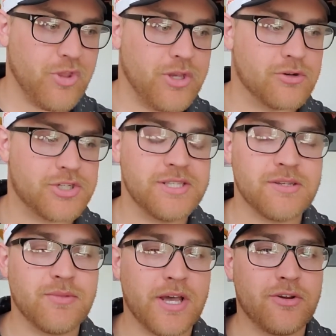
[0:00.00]
shed
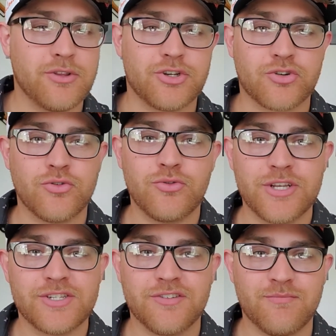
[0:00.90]
some light on the
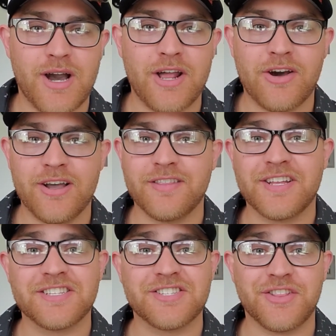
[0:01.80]
trueness of Minot, and
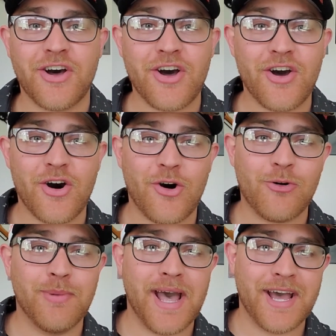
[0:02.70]
then it's not all
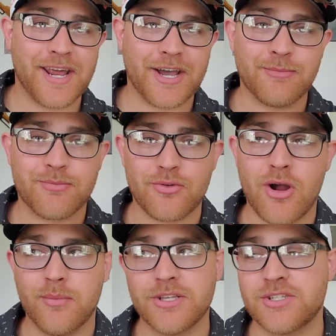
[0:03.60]
bad, I
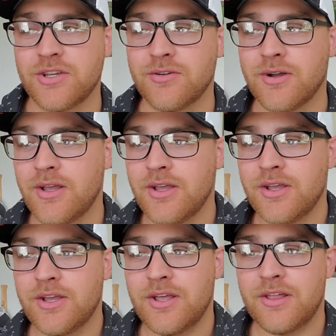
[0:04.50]
promise you.
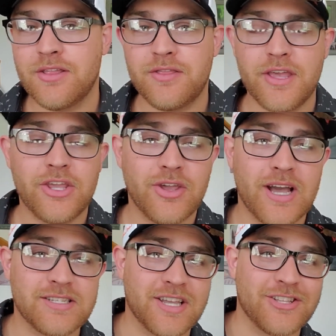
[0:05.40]
Thank you
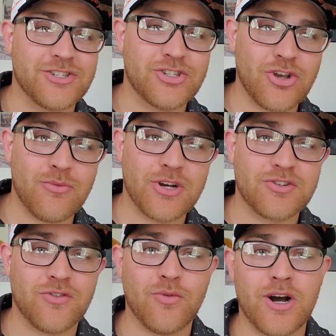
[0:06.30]
guys again so much
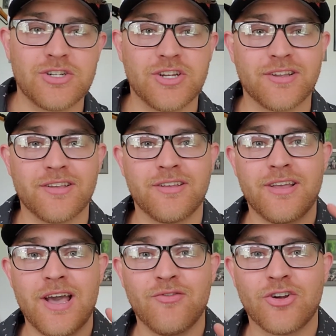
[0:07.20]
for watching.
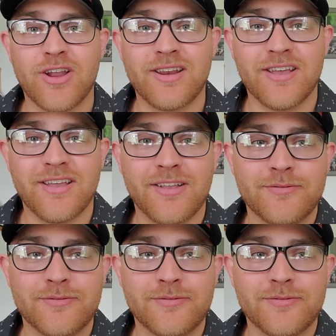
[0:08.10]
Have a great day.